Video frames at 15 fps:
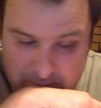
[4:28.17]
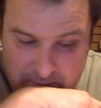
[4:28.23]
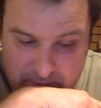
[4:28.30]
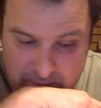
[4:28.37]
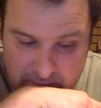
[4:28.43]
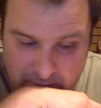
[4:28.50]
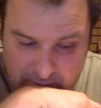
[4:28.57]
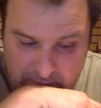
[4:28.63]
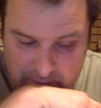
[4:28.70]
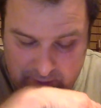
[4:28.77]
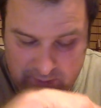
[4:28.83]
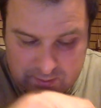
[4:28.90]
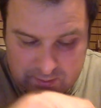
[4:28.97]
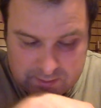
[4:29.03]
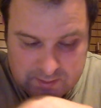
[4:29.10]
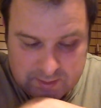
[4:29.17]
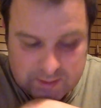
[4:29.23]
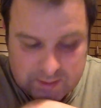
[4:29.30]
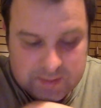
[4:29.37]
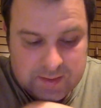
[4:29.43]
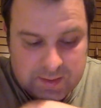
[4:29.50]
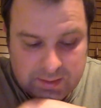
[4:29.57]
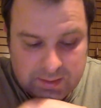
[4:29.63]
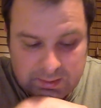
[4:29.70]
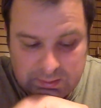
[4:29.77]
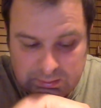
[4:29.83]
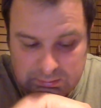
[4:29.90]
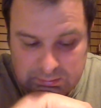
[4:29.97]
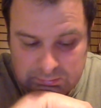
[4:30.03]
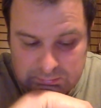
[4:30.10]
Nugget at
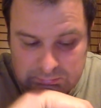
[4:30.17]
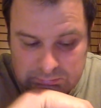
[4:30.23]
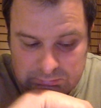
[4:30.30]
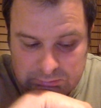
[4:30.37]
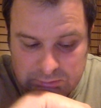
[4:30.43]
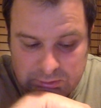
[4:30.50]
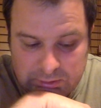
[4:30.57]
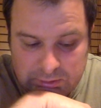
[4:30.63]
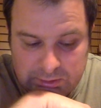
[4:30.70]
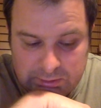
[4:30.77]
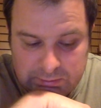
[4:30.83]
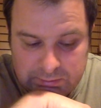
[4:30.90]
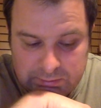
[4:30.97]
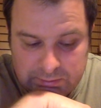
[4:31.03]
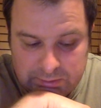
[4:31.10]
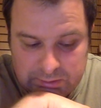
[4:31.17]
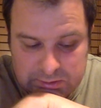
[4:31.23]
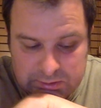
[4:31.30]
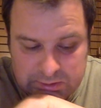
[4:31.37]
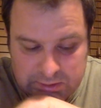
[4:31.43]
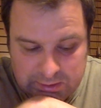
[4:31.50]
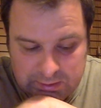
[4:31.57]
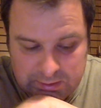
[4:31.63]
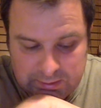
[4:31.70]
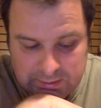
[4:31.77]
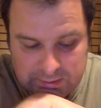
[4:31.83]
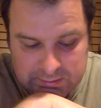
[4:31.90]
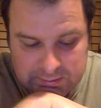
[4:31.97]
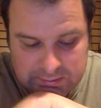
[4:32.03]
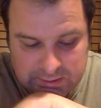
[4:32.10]
60, Nugget at 30,
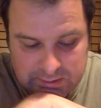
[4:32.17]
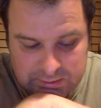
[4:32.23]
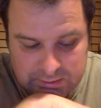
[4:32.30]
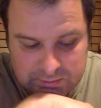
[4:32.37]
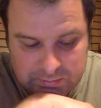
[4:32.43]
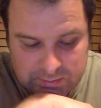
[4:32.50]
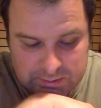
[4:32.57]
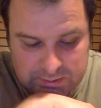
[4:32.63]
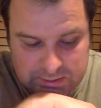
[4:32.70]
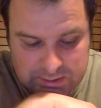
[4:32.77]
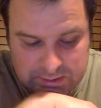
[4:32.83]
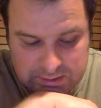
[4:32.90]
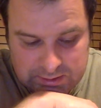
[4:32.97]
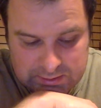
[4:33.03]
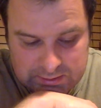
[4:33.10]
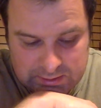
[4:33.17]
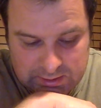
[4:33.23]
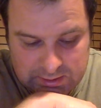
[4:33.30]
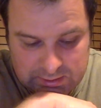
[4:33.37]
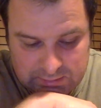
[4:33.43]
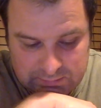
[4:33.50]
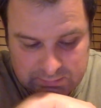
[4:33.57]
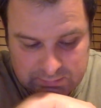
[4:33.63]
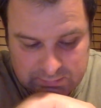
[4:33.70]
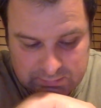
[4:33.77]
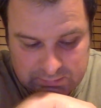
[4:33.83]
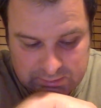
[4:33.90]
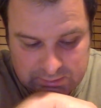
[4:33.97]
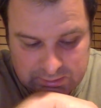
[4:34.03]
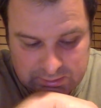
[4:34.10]
Cascade at 20, Cascade at
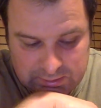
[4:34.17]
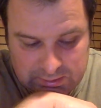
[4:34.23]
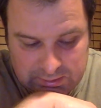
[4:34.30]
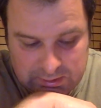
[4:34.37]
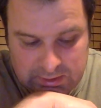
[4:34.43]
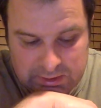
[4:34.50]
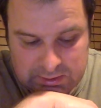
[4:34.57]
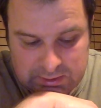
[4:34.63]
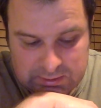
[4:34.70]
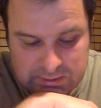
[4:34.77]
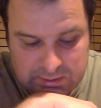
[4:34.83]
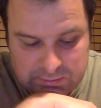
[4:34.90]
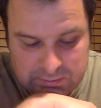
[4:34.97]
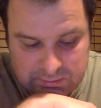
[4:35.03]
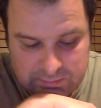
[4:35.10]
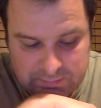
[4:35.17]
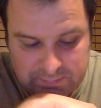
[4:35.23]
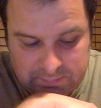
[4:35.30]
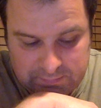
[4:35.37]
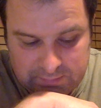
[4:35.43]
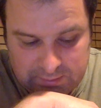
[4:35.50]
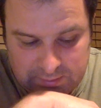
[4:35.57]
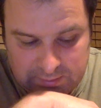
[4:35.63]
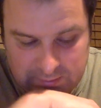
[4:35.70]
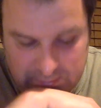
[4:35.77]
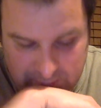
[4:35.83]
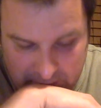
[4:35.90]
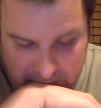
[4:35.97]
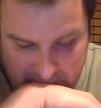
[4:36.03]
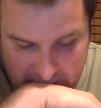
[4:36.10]
15, Citra at
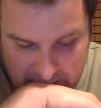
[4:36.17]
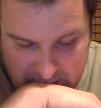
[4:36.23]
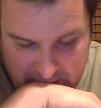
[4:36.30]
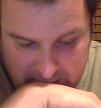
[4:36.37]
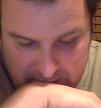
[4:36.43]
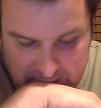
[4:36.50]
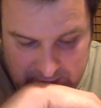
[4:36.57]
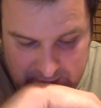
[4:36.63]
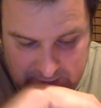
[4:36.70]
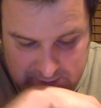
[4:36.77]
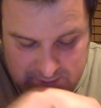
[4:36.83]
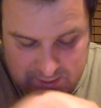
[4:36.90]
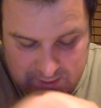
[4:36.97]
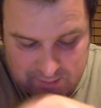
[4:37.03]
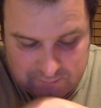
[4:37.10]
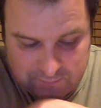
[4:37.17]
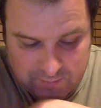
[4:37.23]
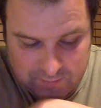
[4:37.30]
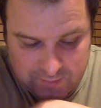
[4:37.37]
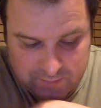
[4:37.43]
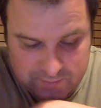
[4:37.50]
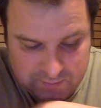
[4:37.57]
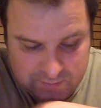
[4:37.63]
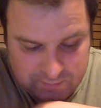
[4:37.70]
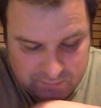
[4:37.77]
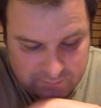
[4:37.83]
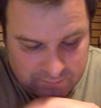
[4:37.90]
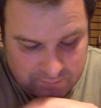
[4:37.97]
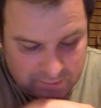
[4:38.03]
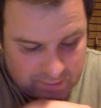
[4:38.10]
15, Cascade at 5, Citra
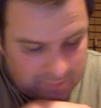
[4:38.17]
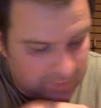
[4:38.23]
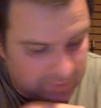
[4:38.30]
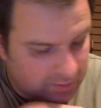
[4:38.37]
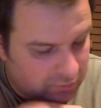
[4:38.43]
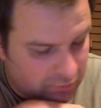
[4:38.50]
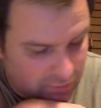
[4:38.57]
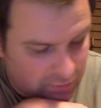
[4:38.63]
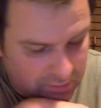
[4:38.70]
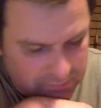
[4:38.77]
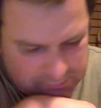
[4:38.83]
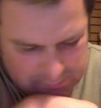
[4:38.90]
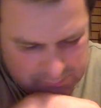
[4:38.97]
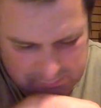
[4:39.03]
at 5, and dry.